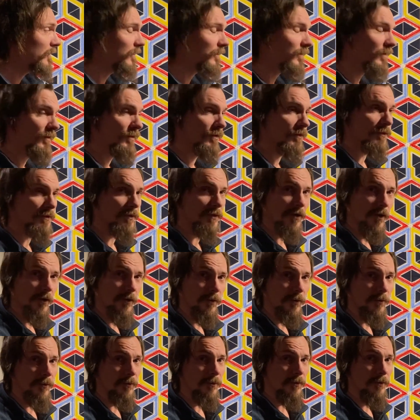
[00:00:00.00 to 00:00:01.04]
It's
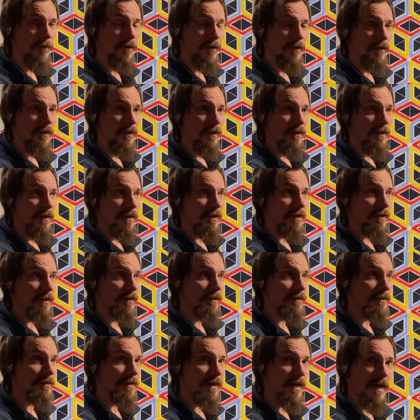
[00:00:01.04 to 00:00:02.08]
so
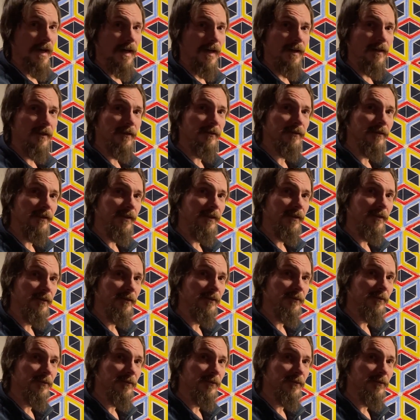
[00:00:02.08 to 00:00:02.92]
entirely